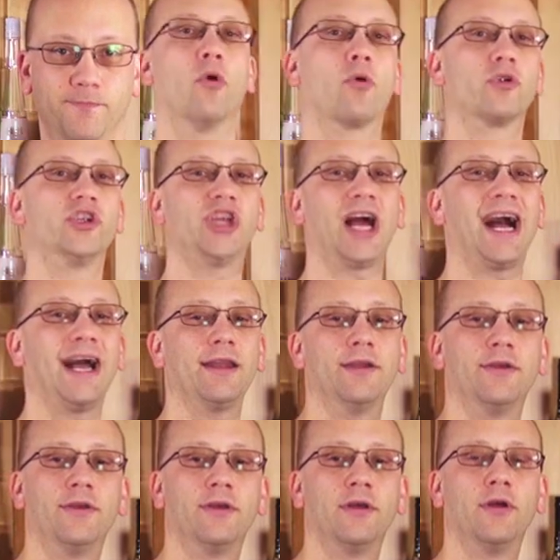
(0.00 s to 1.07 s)
Orgeat,
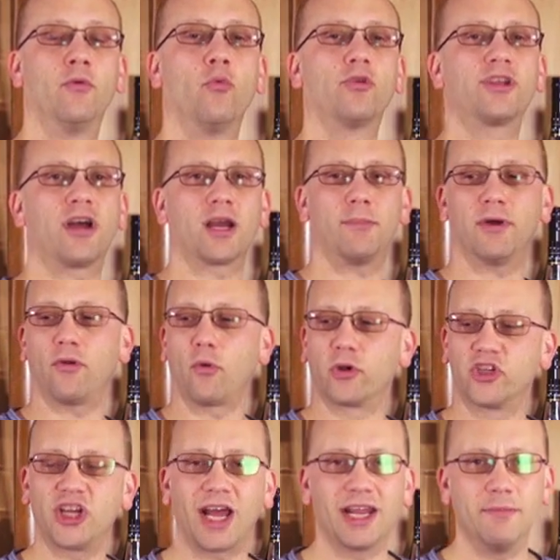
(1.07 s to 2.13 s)
we'll talk about
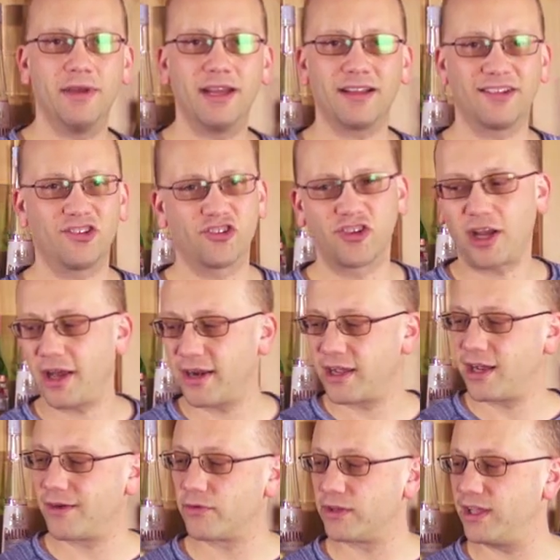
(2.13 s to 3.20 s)
orgeat in a minute. Let's just kind of
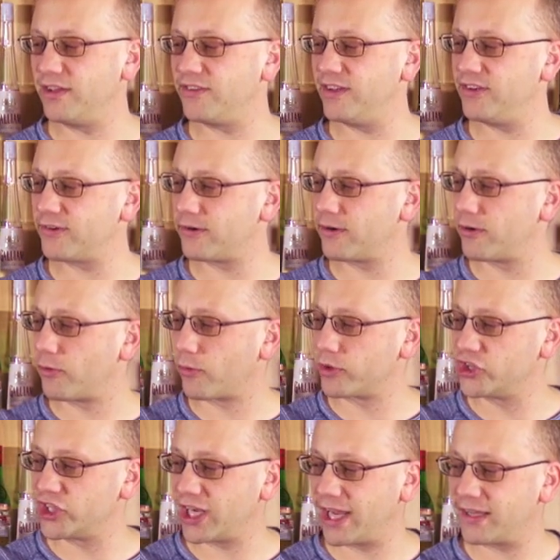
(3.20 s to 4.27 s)
cover these. These are
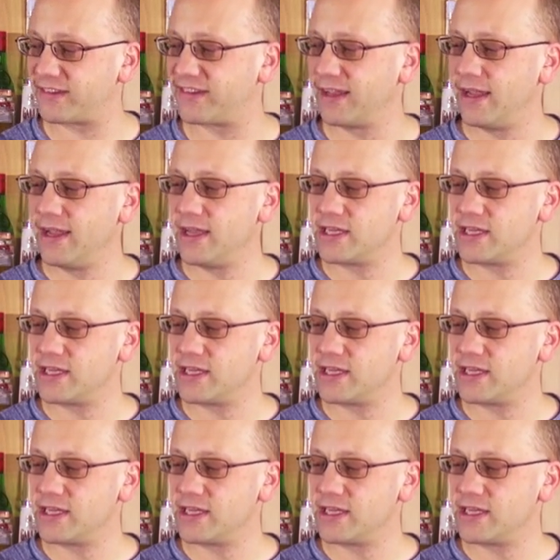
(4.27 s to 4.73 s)
orgeats.